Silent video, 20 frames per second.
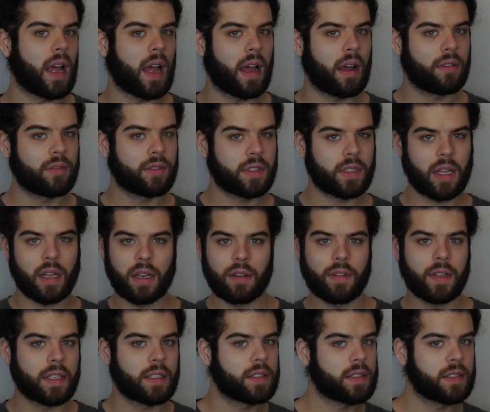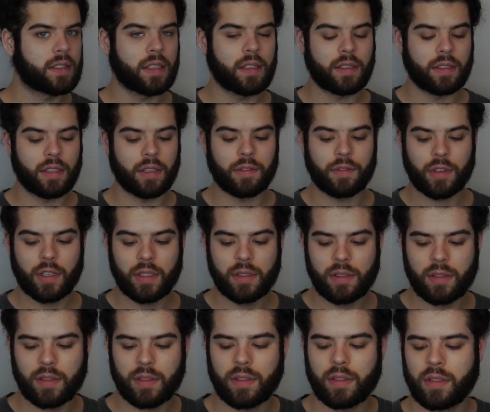half to kind of like see the
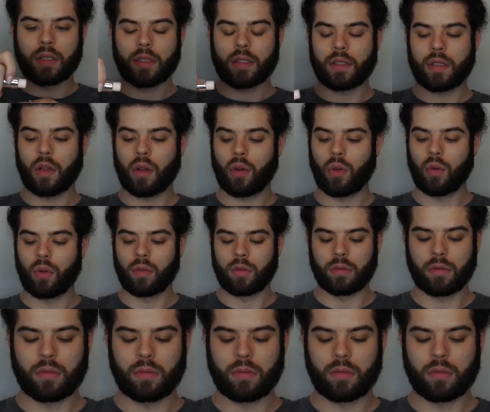difference. So